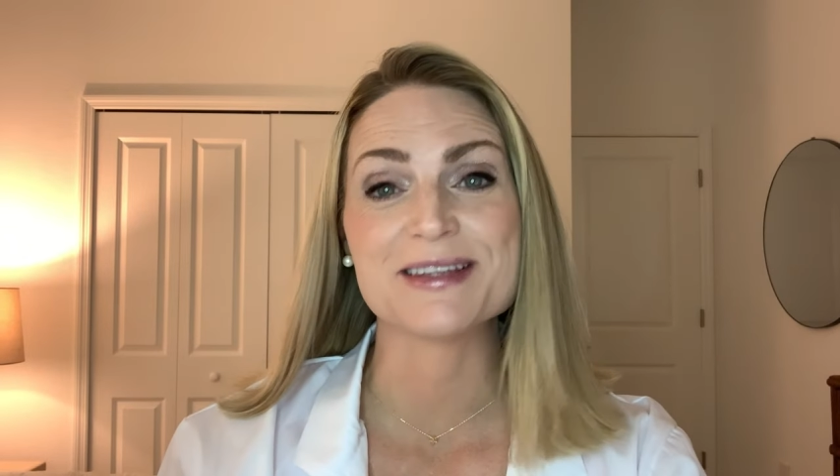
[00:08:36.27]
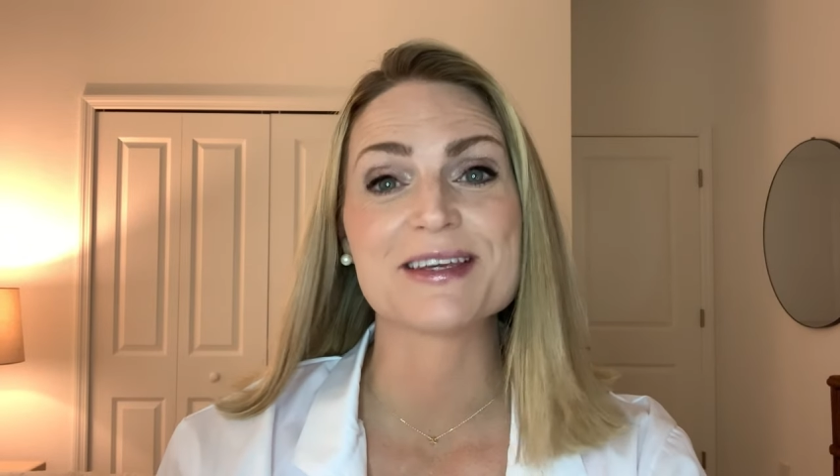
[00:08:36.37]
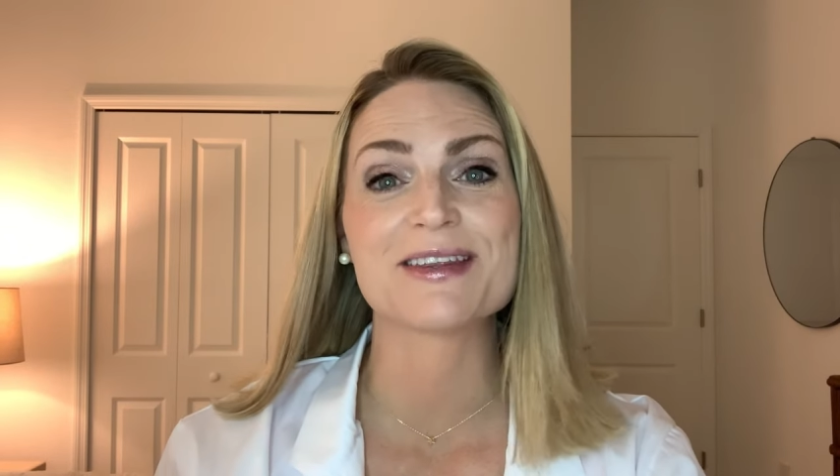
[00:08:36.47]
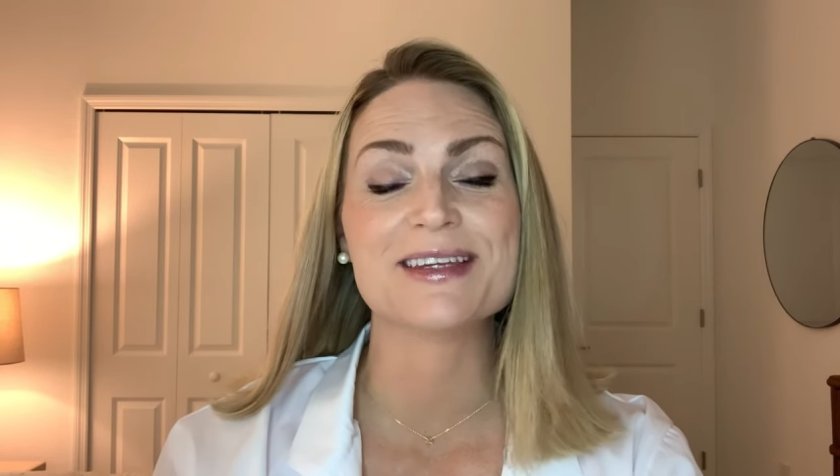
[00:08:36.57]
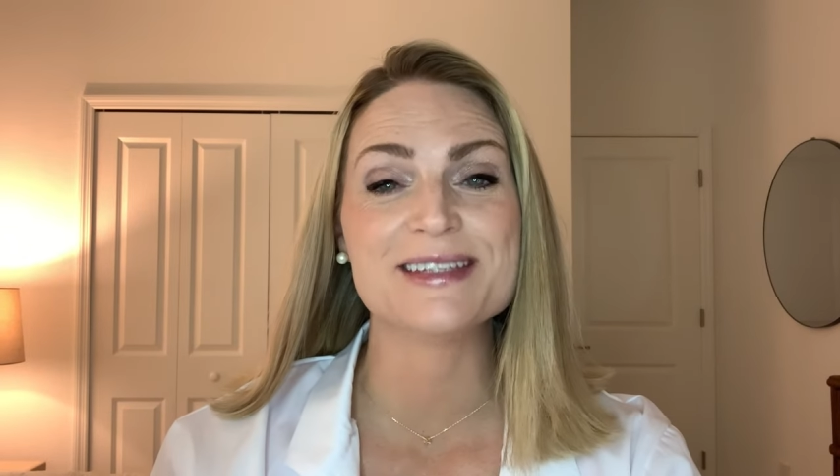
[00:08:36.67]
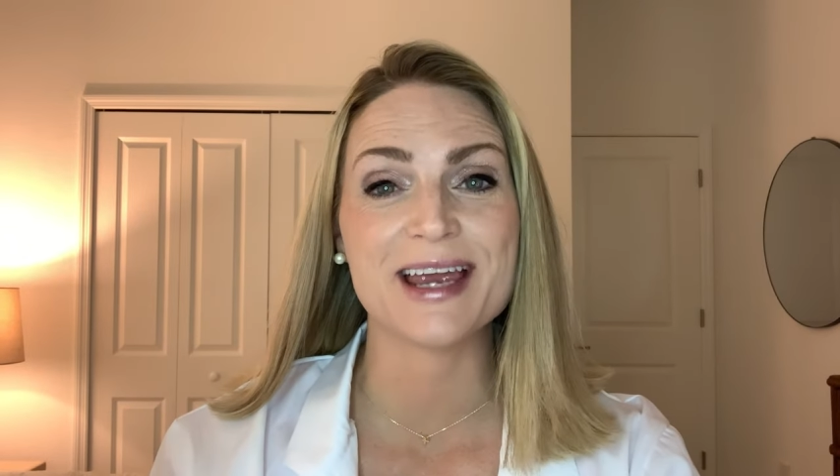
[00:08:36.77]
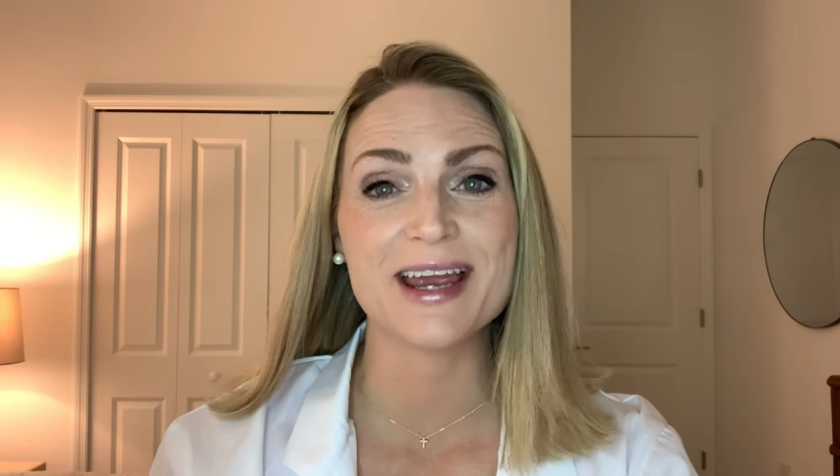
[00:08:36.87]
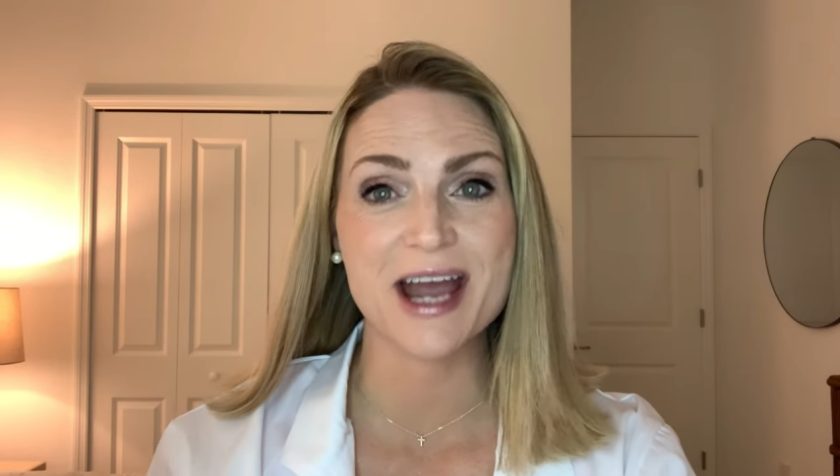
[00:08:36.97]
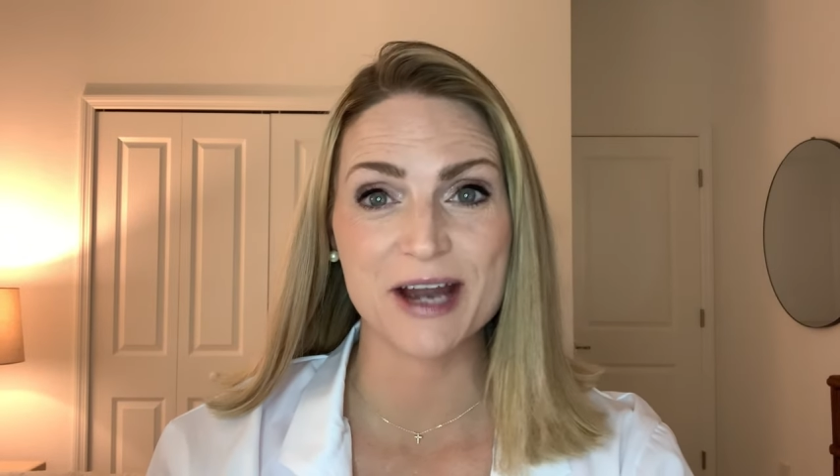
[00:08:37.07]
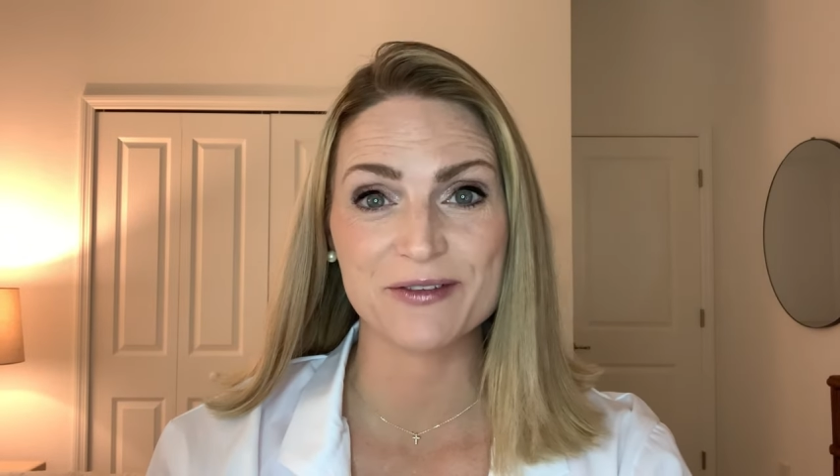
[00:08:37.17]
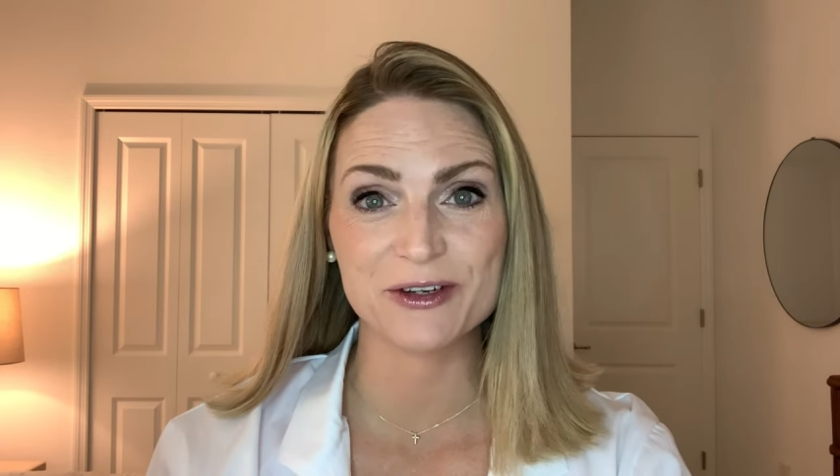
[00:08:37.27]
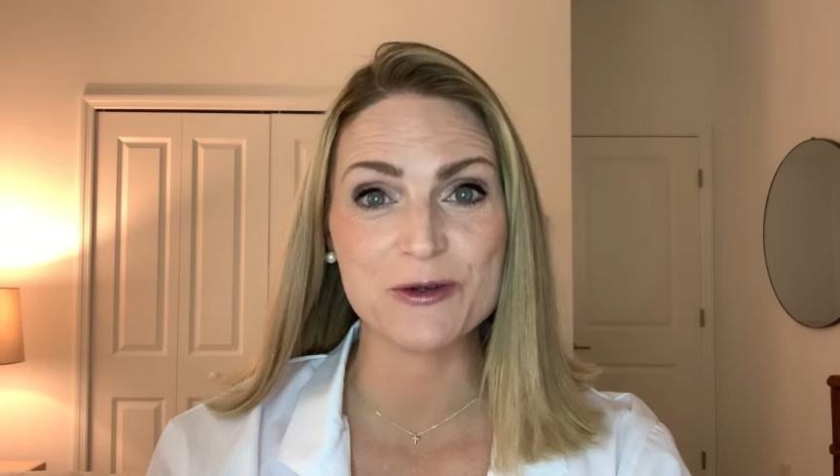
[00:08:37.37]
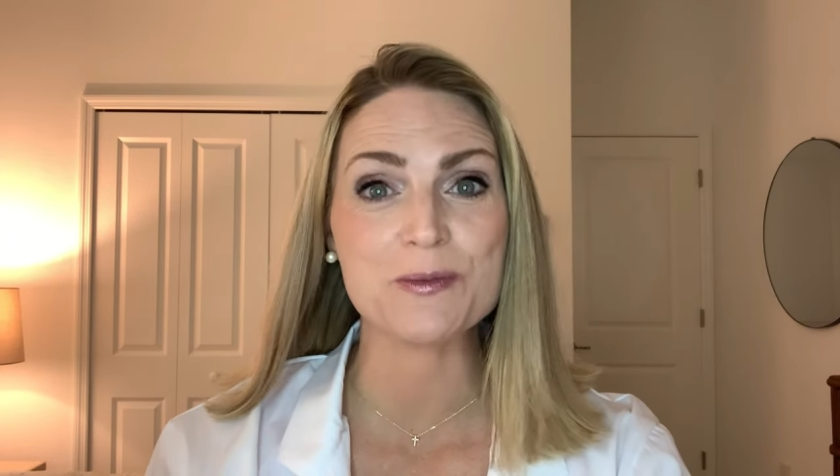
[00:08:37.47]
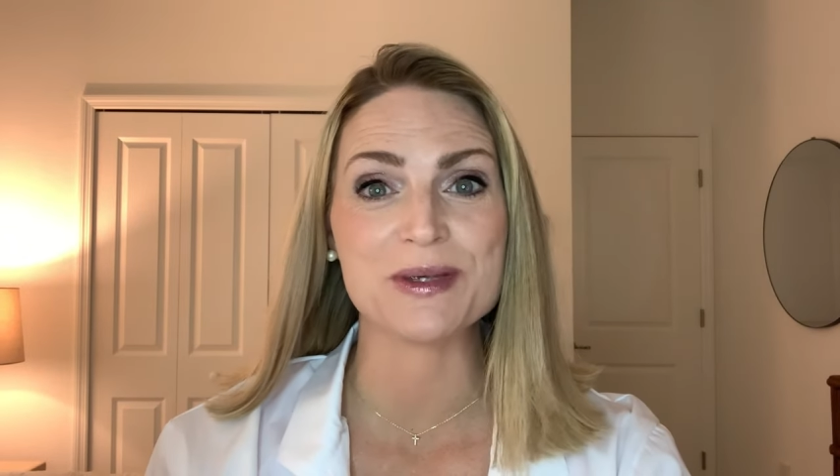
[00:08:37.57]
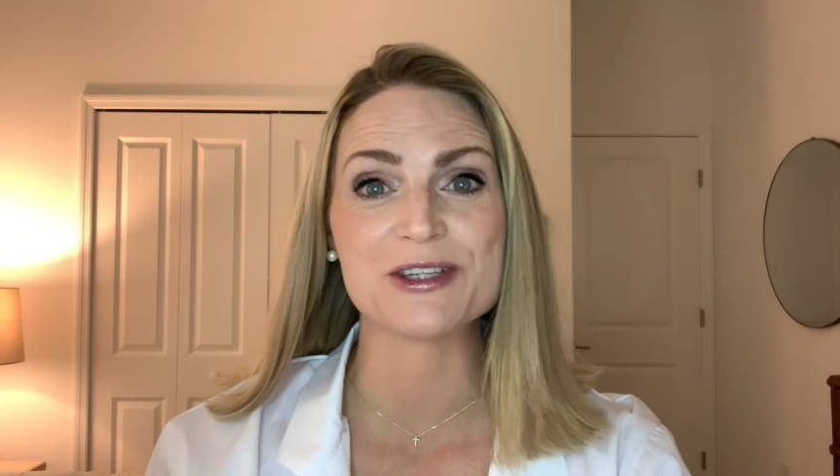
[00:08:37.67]
until the day after
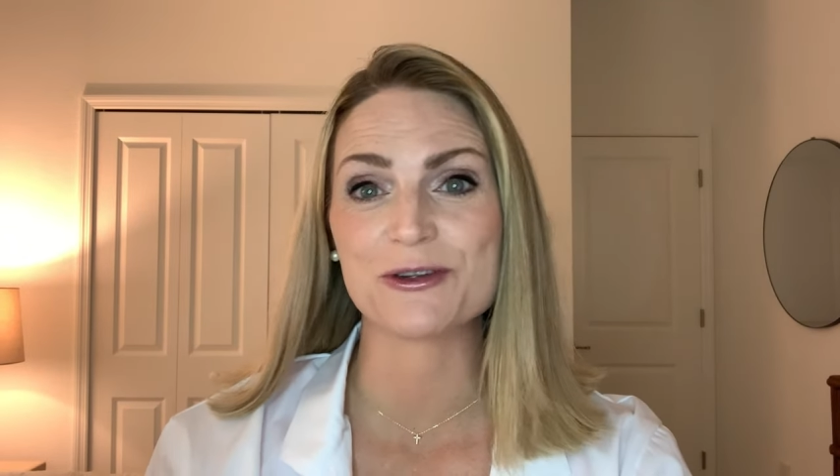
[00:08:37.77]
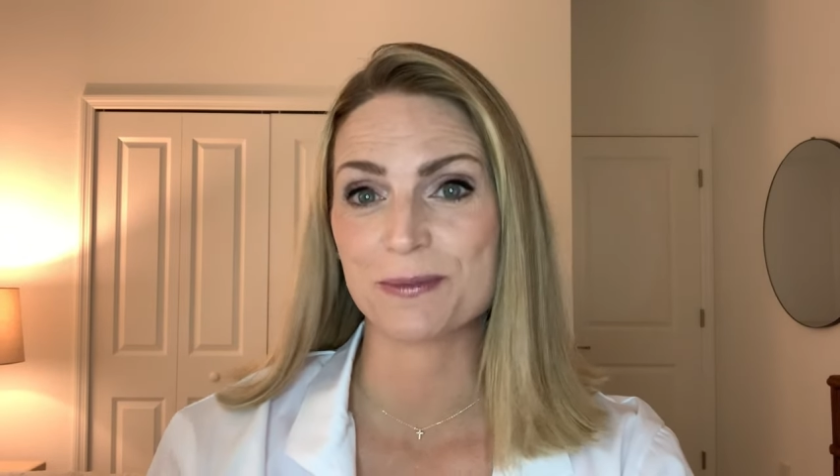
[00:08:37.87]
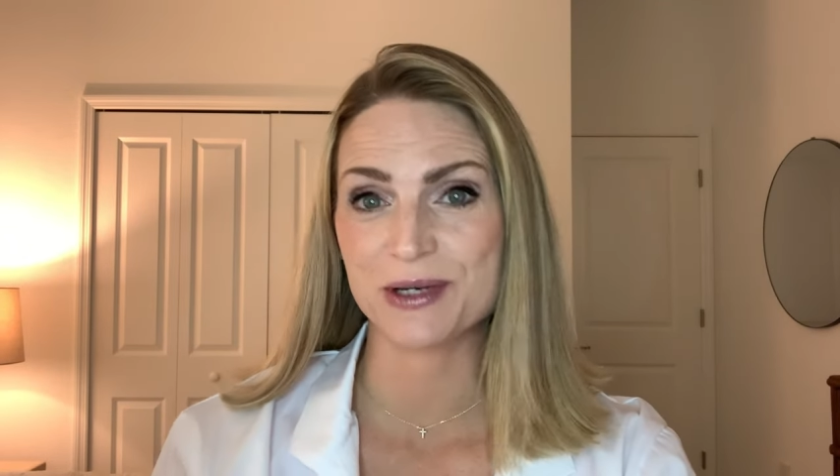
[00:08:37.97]
you missed your